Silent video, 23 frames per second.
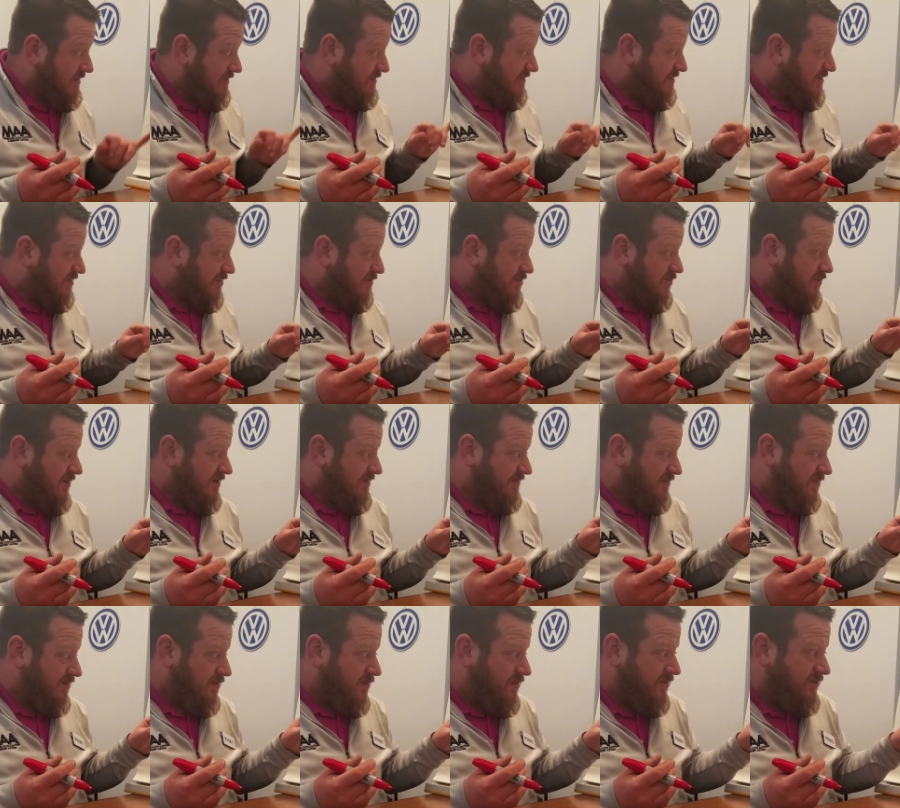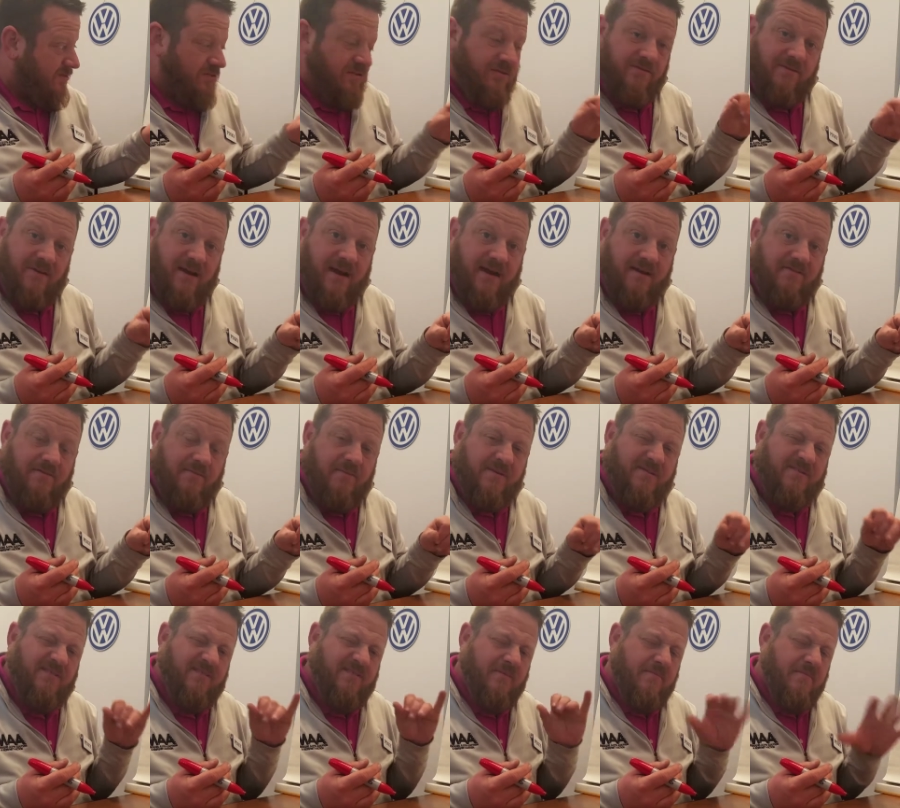It's 0.0125.
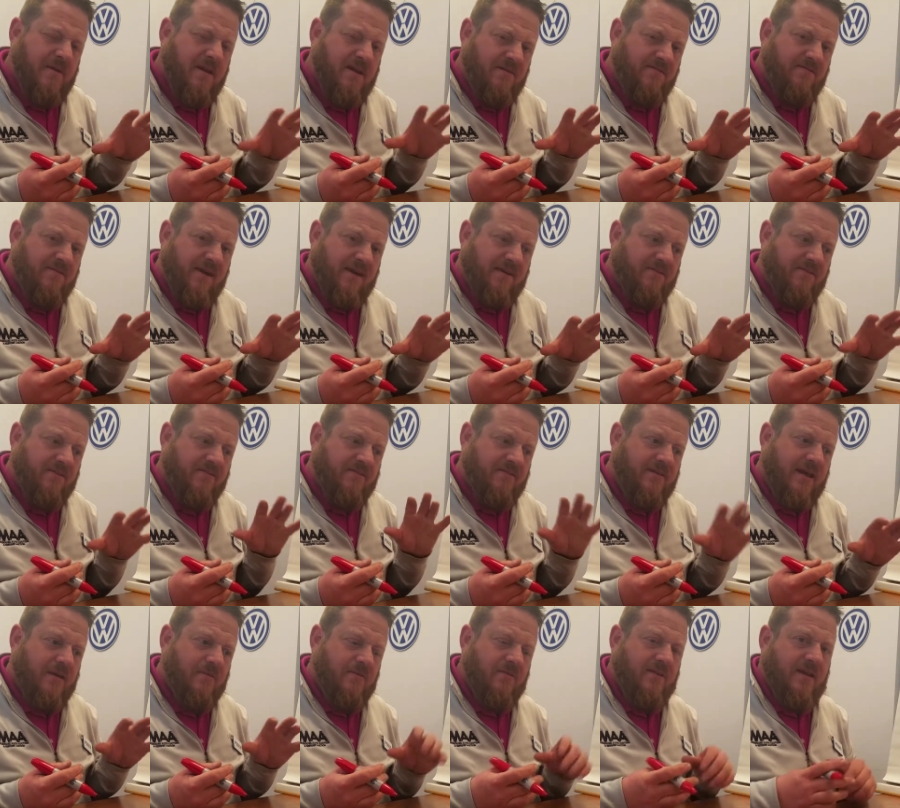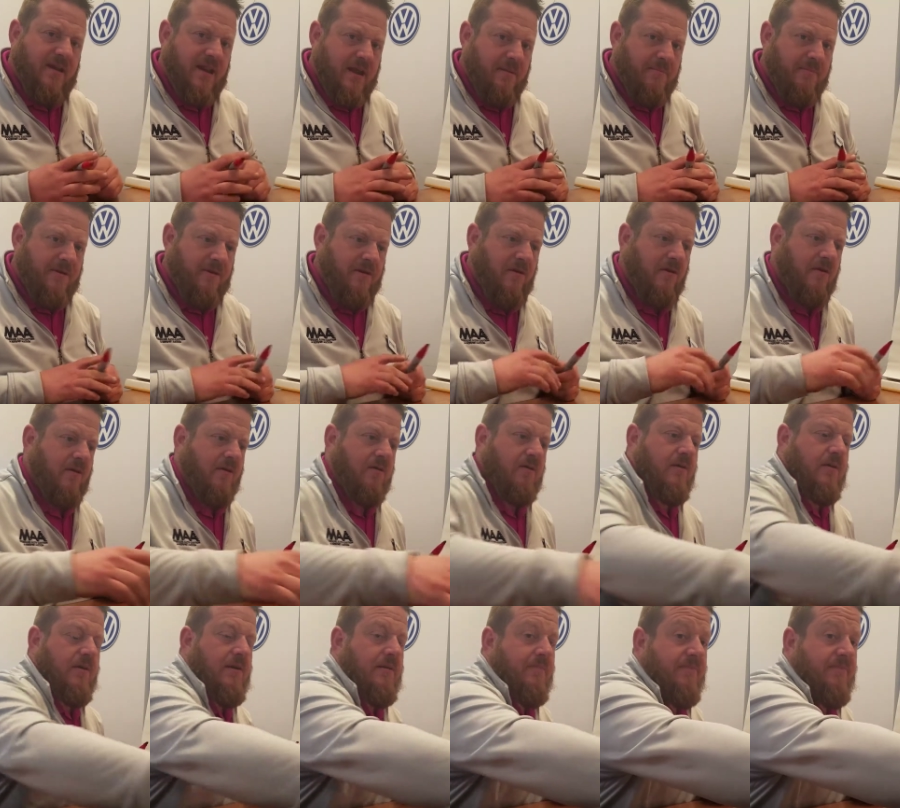But since the money factor is not really an APR,